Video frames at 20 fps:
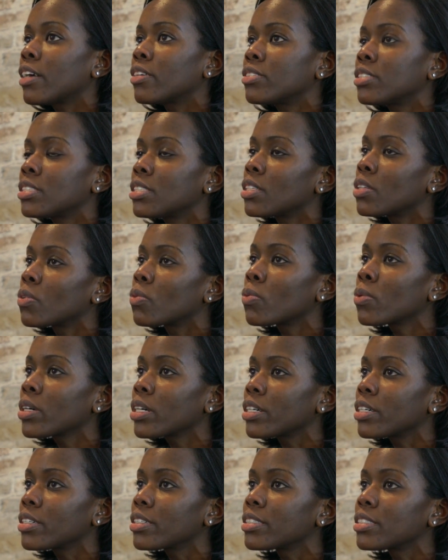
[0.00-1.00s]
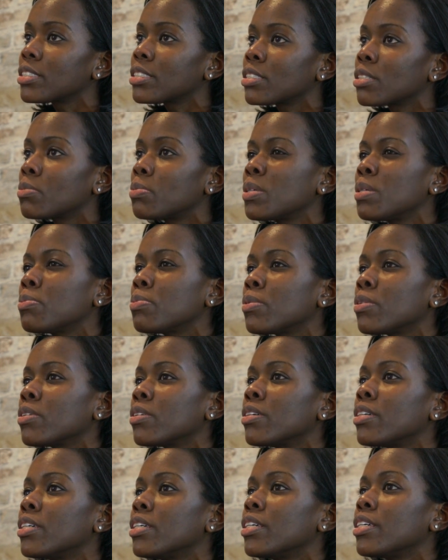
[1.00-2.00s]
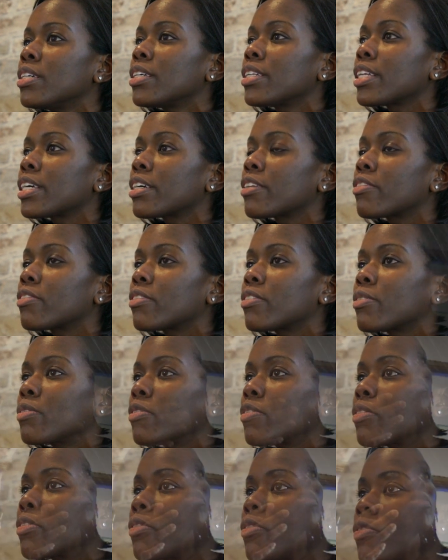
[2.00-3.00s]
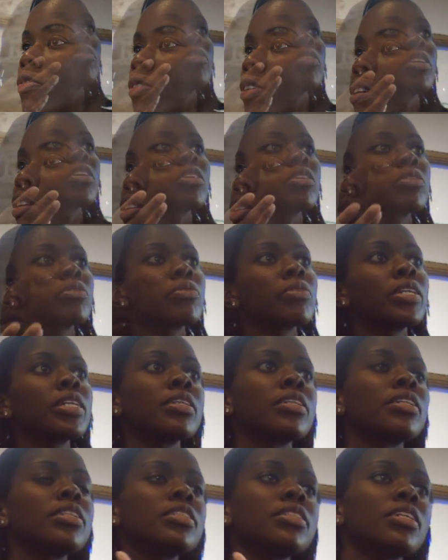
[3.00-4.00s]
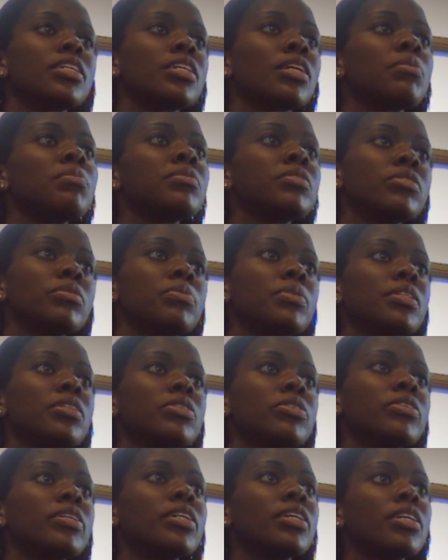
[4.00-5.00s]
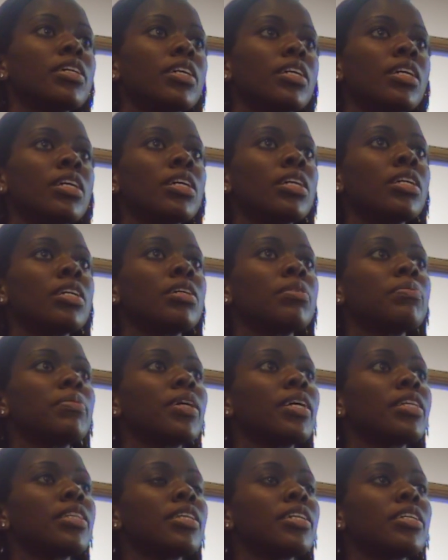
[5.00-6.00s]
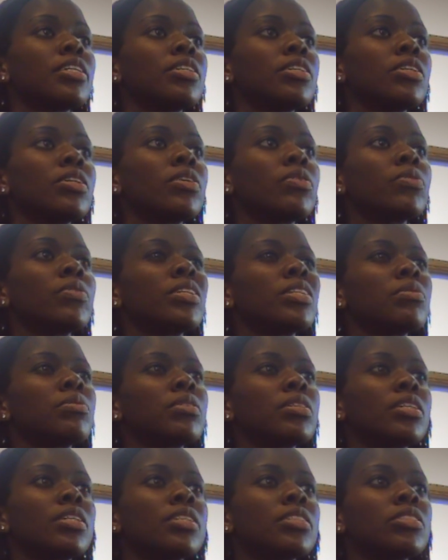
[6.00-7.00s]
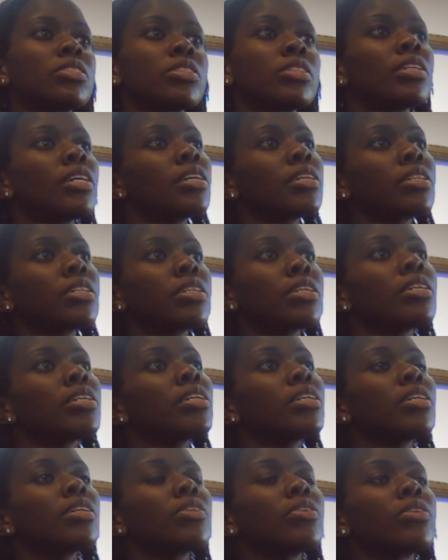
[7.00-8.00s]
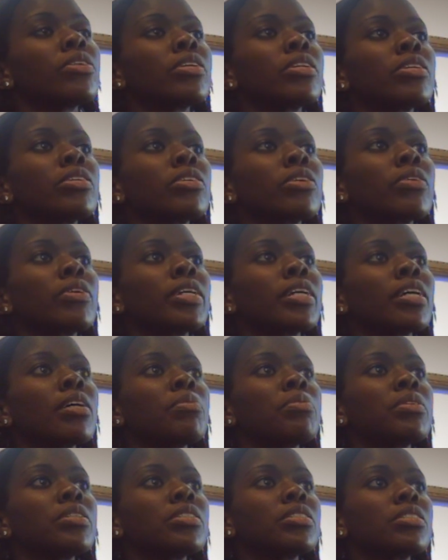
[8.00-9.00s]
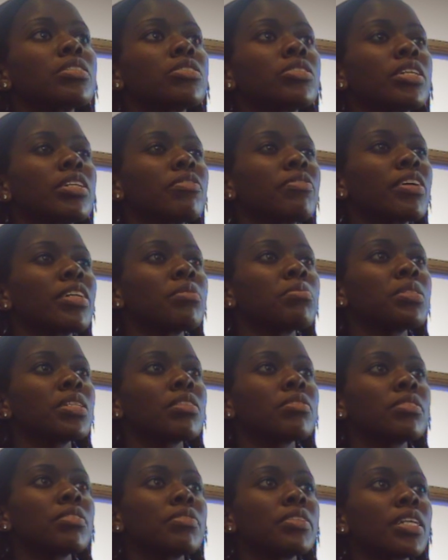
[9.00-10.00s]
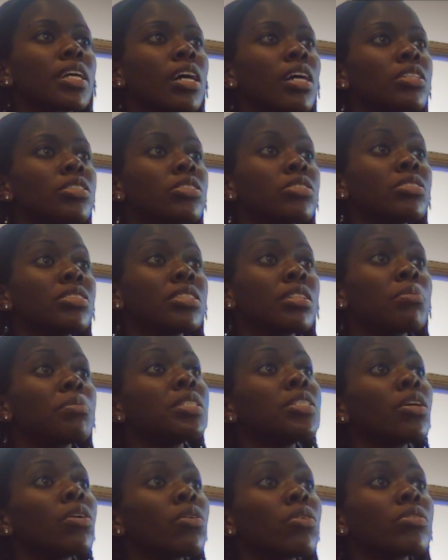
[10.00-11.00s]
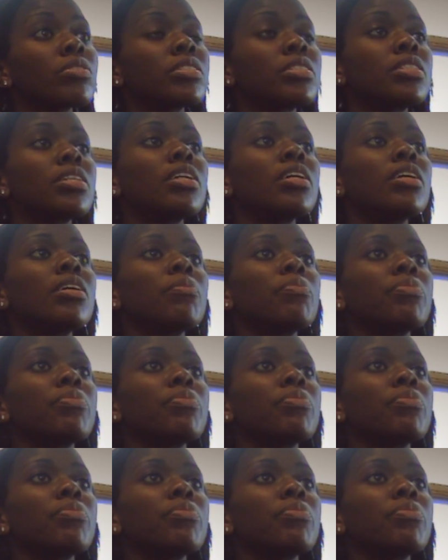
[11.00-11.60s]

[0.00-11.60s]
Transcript: out into the world. So people like feel the realness that comes from you. I think, you know, when kids are younger or they're growing up, they're still trying to find themselves, even college students, some adults,